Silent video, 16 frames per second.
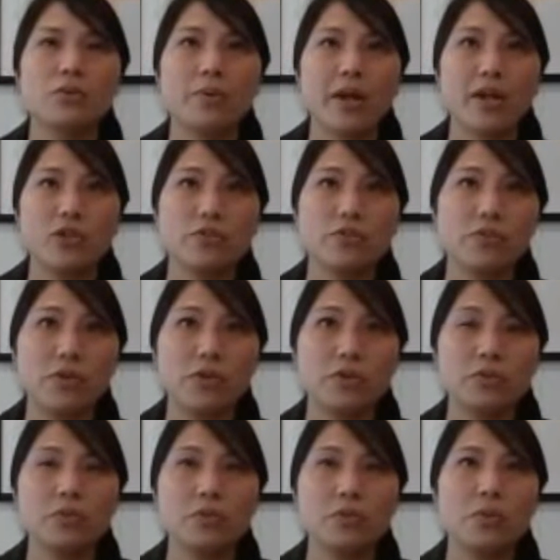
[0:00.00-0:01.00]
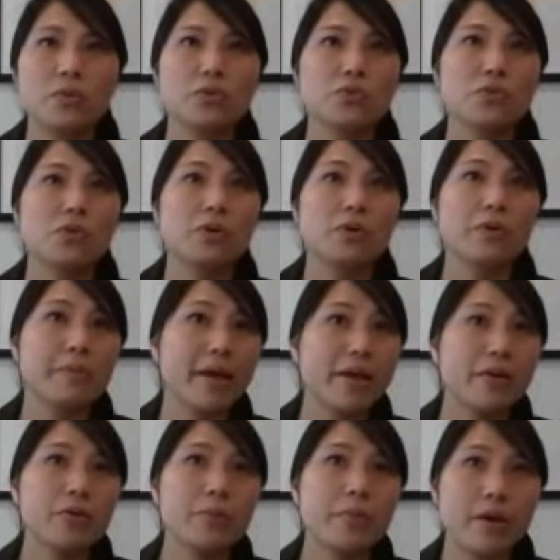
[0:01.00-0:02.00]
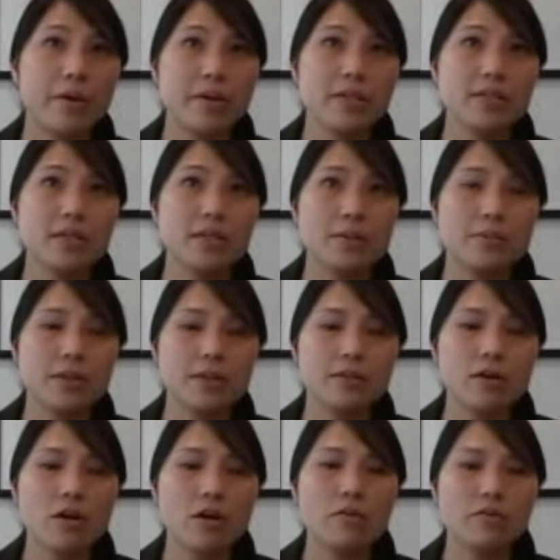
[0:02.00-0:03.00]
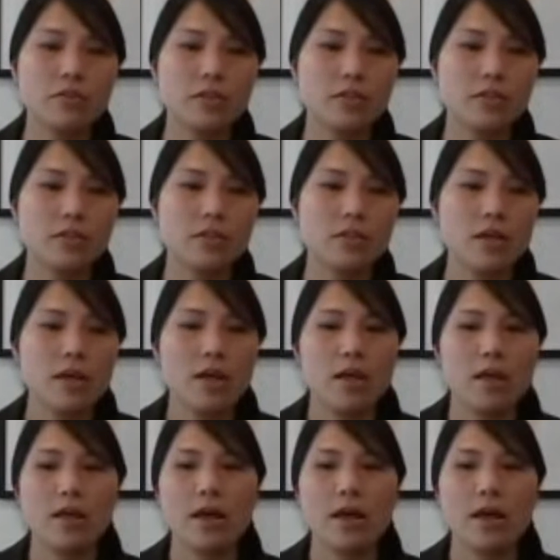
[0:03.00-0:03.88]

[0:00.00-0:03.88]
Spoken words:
arrange the funeral or to cremate or bury someone. Often